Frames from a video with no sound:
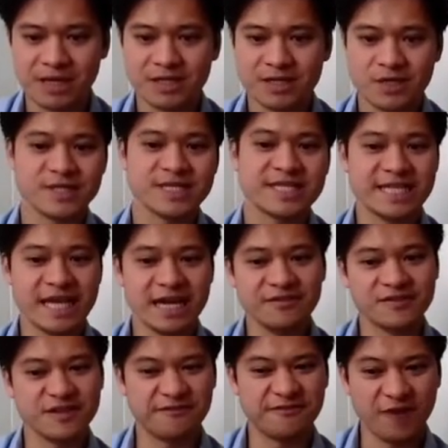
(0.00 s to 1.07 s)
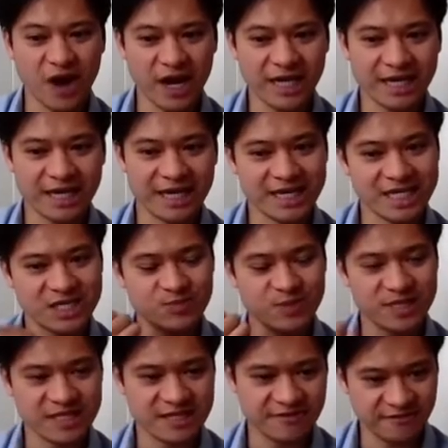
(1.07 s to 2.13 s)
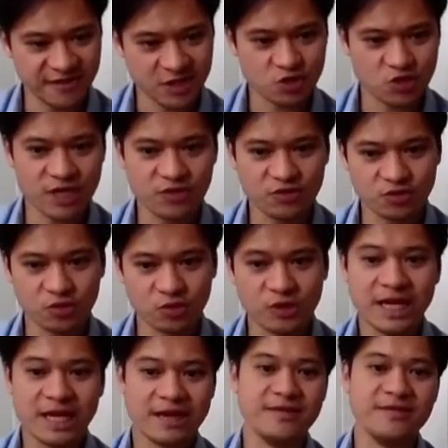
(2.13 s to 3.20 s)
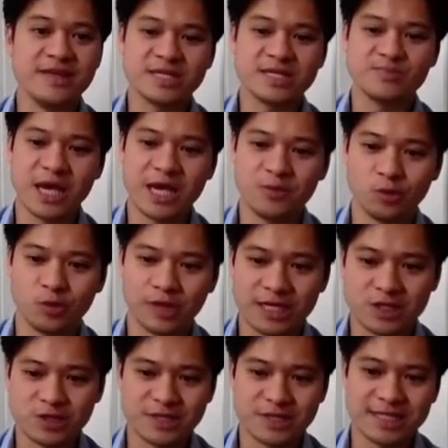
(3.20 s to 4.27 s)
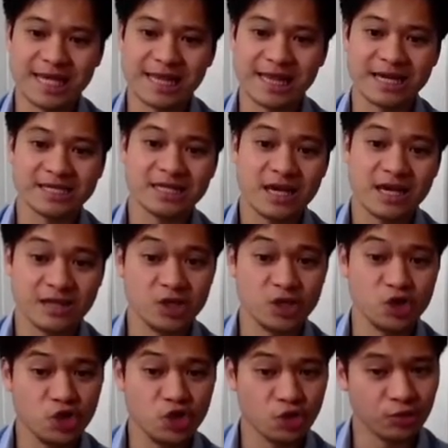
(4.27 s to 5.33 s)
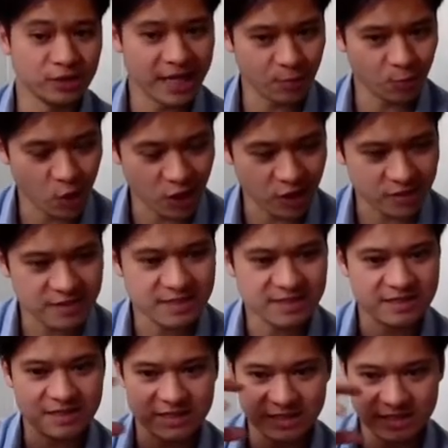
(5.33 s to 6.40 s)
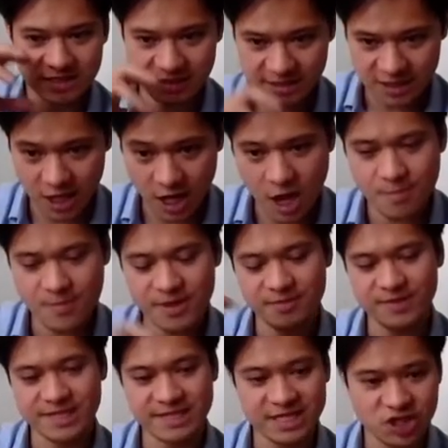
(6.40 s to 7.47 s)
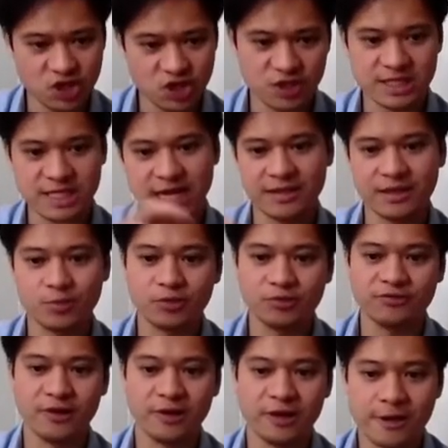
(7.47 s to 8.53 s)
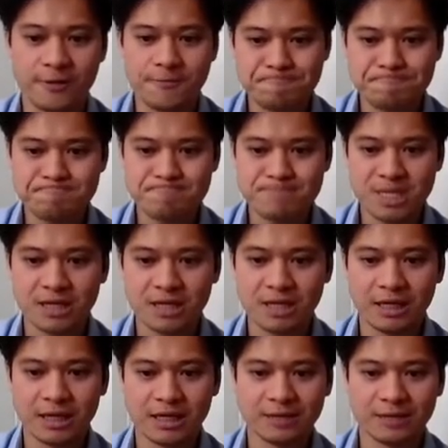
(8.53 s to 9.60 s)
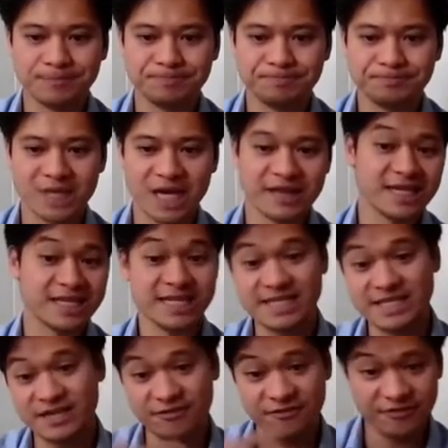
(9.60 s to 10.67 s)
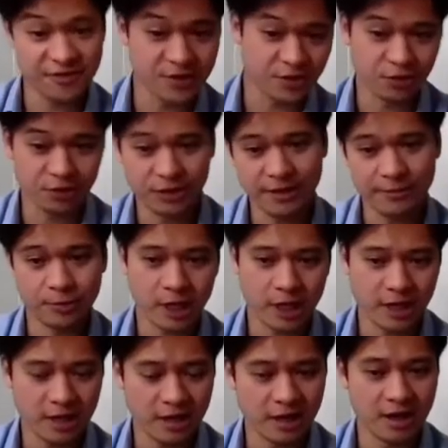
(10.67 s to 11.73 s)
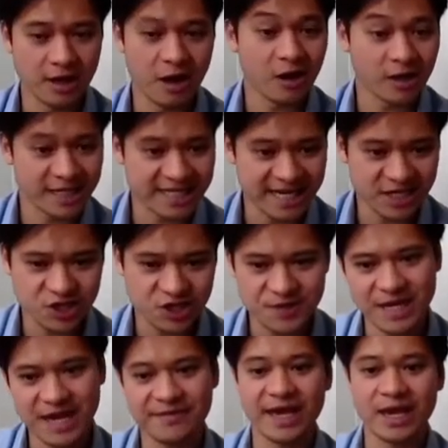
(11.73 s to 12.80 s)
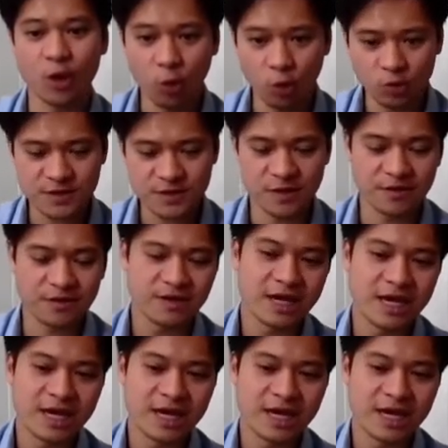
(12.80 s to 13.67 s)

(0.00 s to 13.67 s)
So instead of defining a specific trend rule, in this paper, what they do is they let the neural networks determine the positions and the portfolio. And they test different neural network architectures, and they also